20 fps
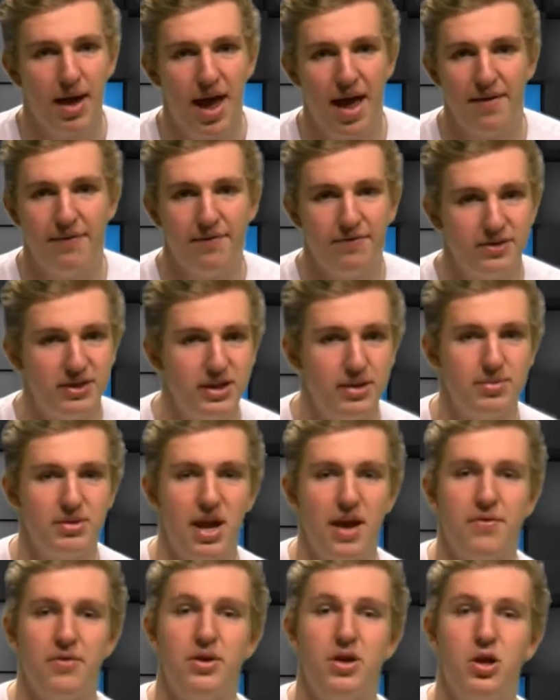It seems
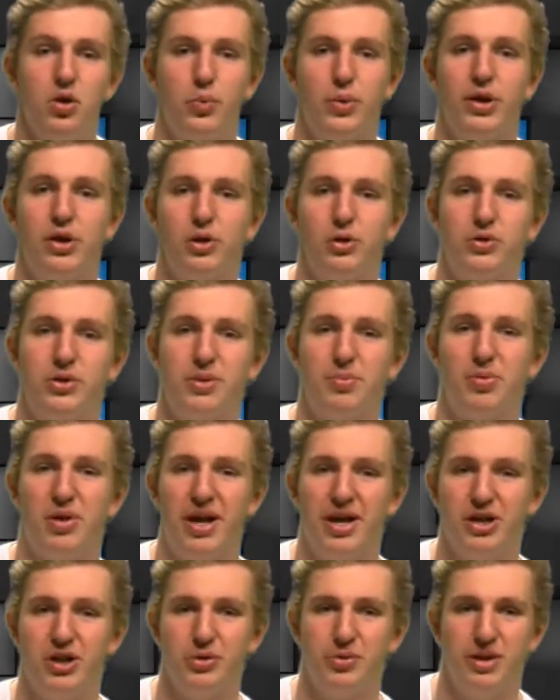every year we lose a
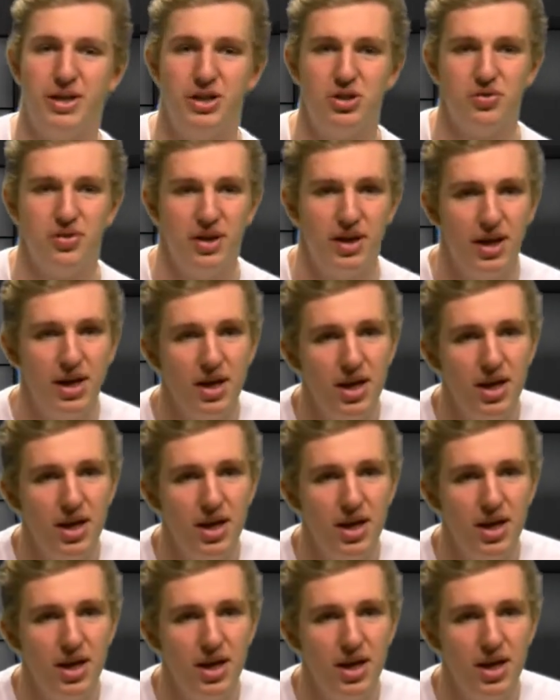player to an injury.